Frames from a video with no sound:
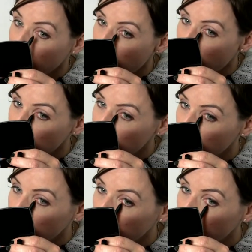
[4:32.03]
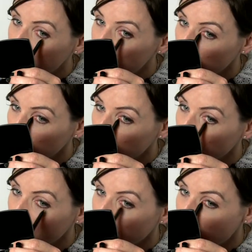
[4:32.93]
Absolutely, it's not
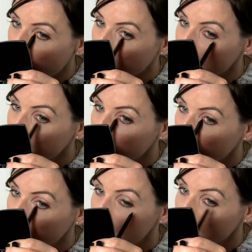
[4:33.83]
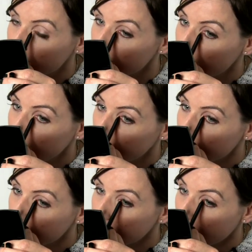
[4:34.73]
cheap, but it absolutely does
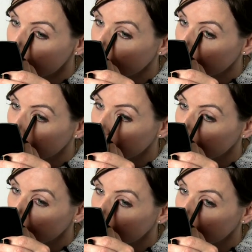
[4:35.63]
stay put